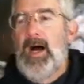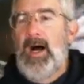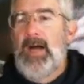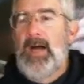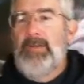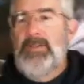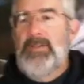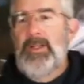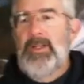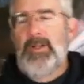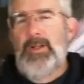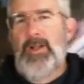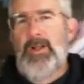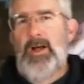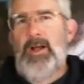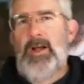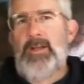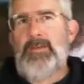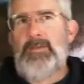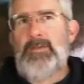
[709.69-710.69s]
I've done a
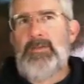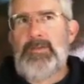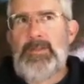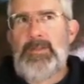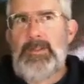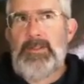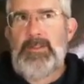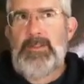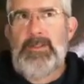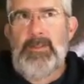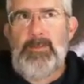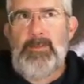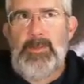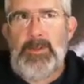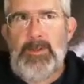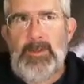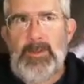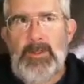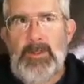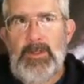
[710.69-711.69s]
lot of
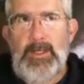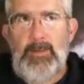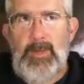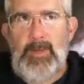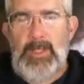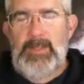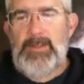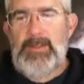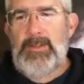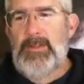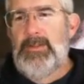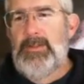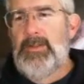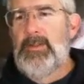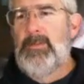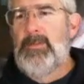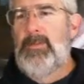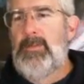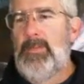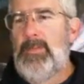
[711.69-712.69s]
computer animation
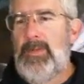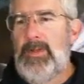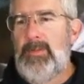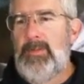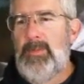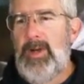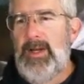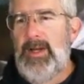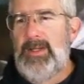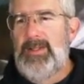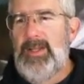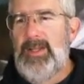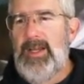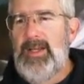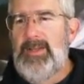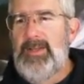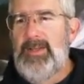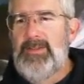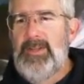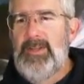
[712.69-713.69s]
in my
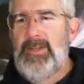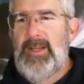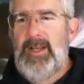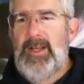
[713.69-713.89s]
days.